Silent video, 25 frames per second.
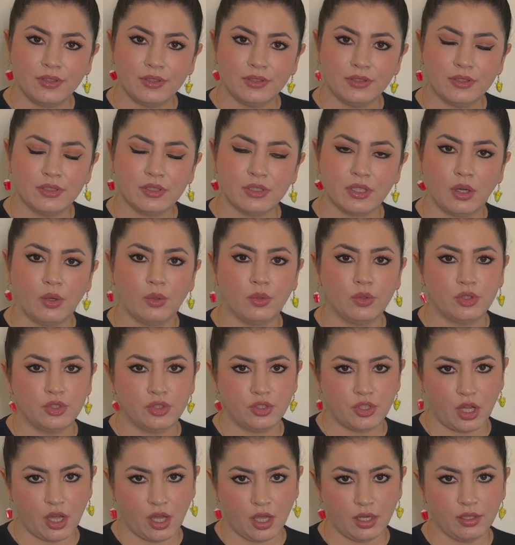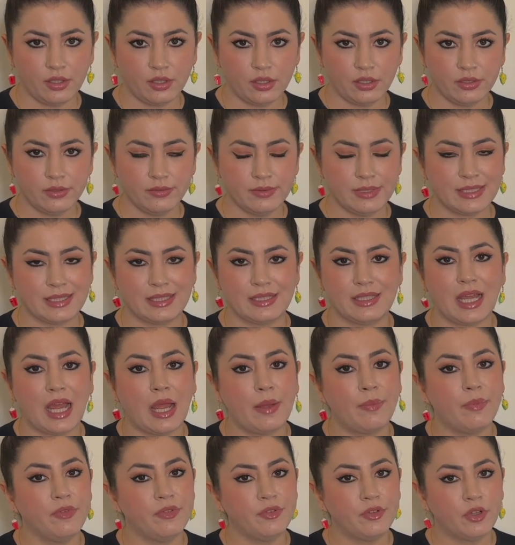So dollar is a
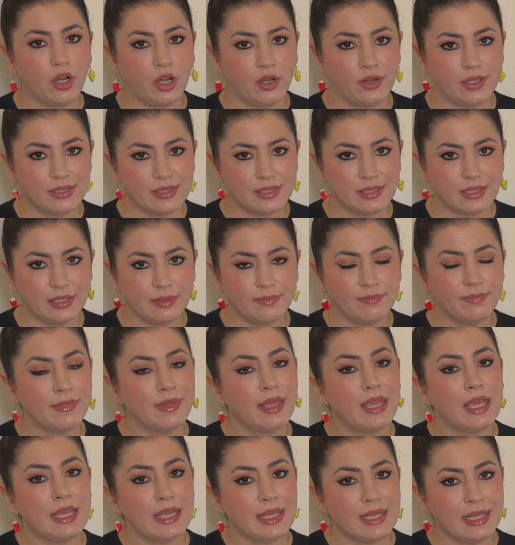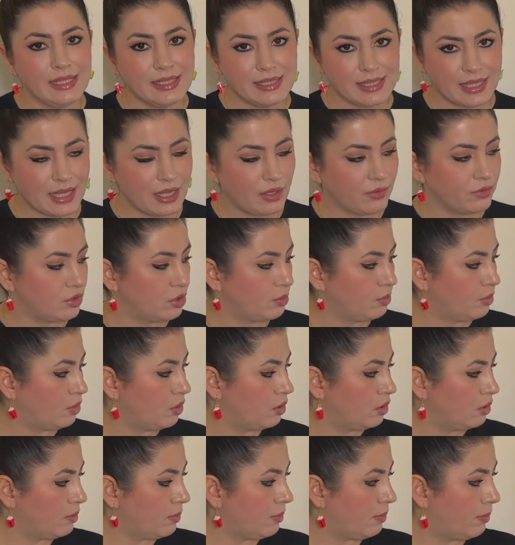type of currency, is
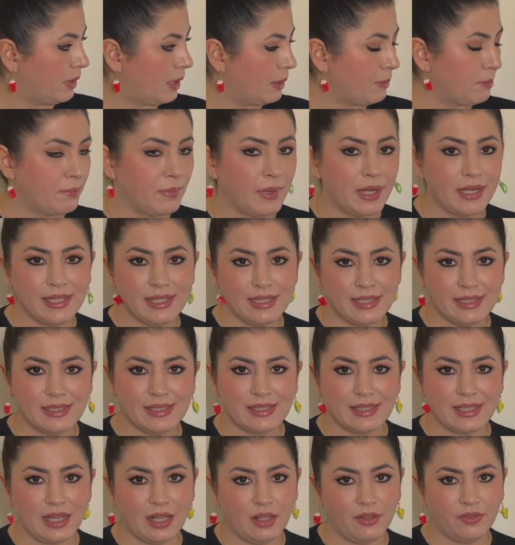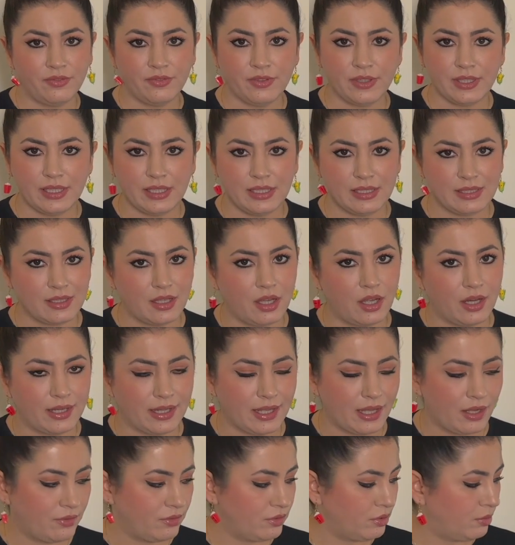countable, but money itself is
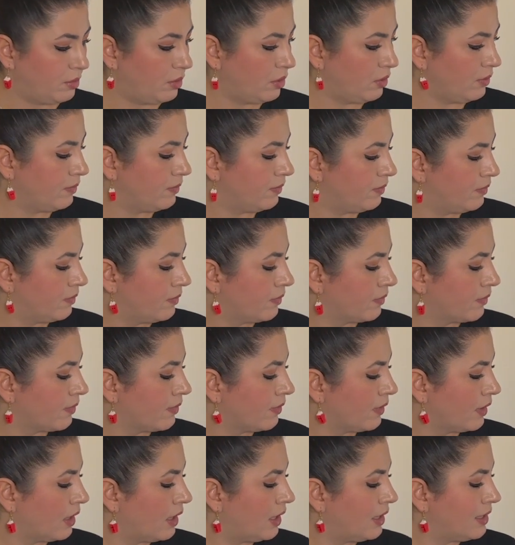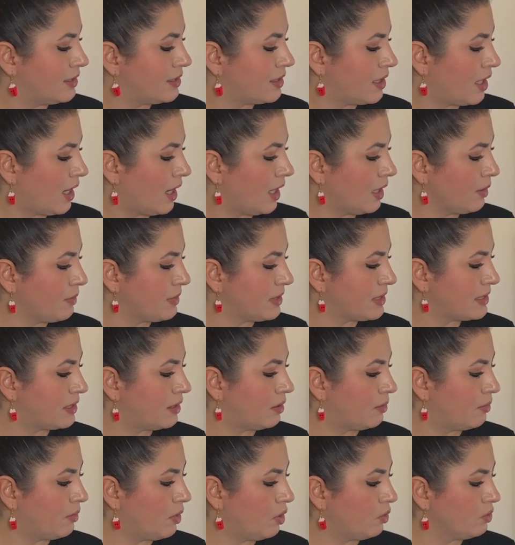uncountable. Time is
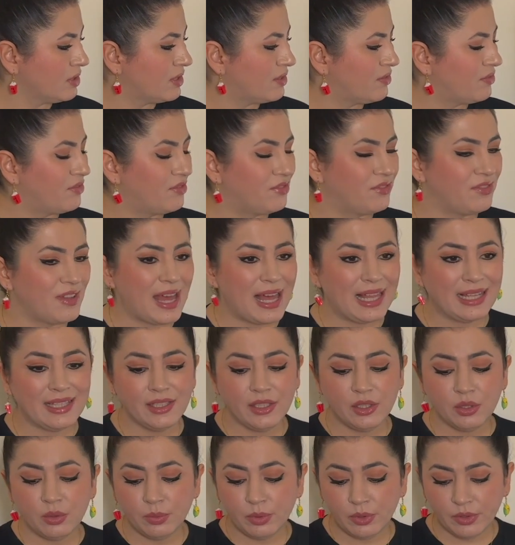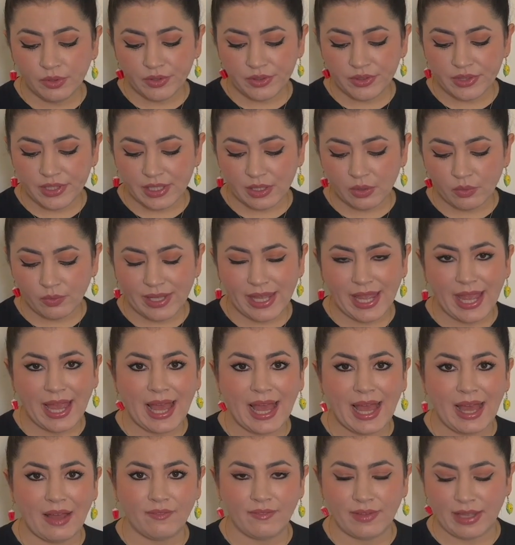the most valuable thing we
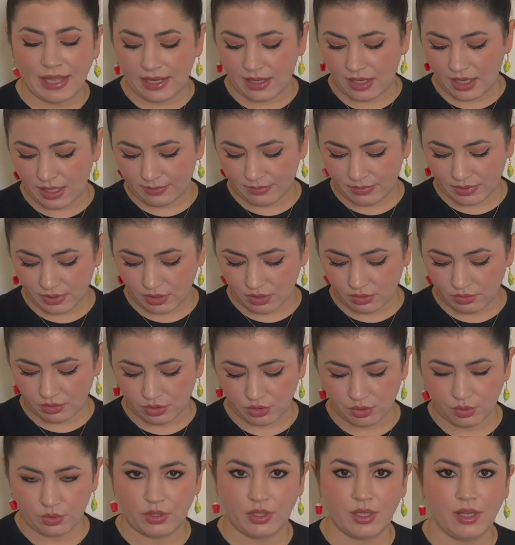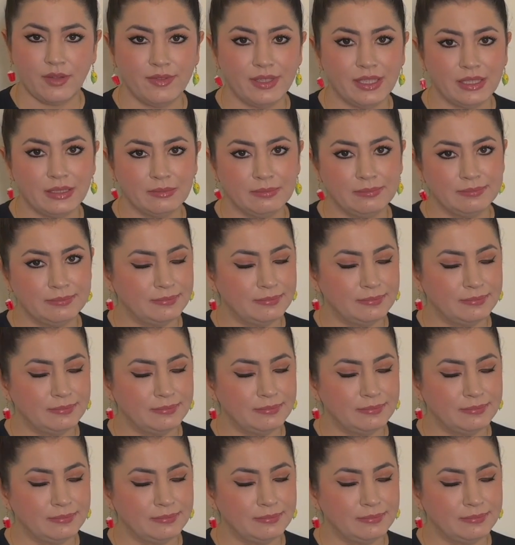have, and I'm so short of it.